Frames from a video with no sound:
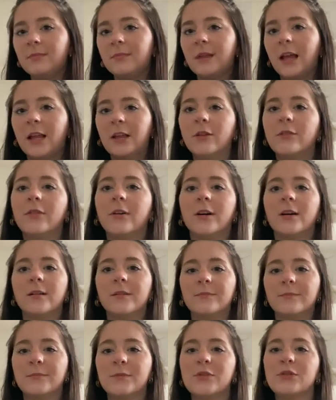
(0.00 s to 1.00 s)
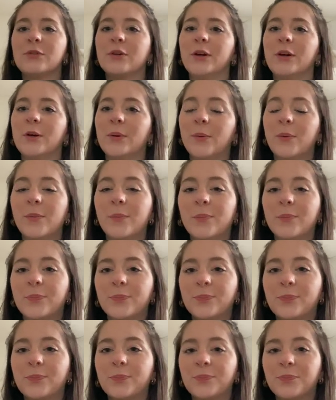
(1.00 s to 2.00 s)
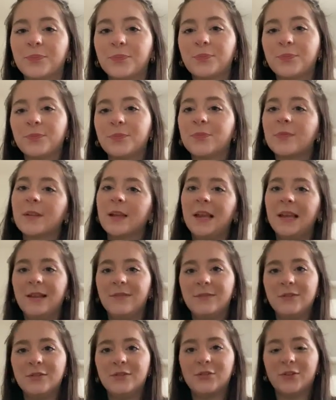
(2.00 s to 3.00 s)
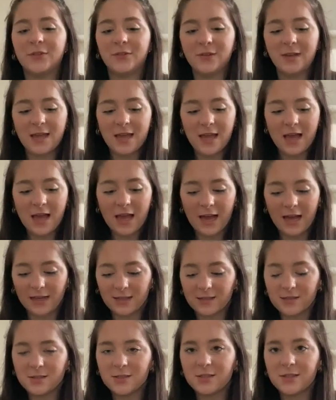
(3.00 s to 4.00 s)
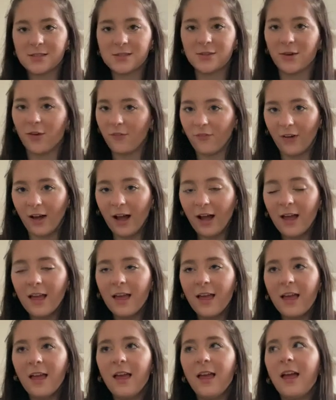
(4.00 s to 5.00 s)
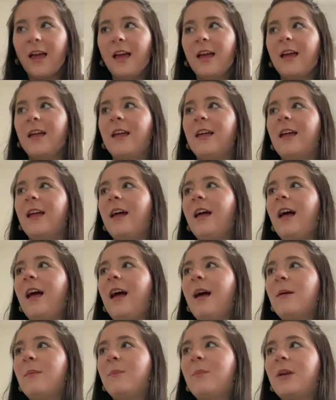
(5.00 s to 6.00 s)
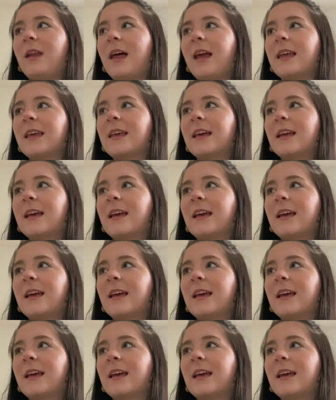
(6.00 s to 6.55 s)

I love her. Drew, I love you, Drew. And she's not fat. But like,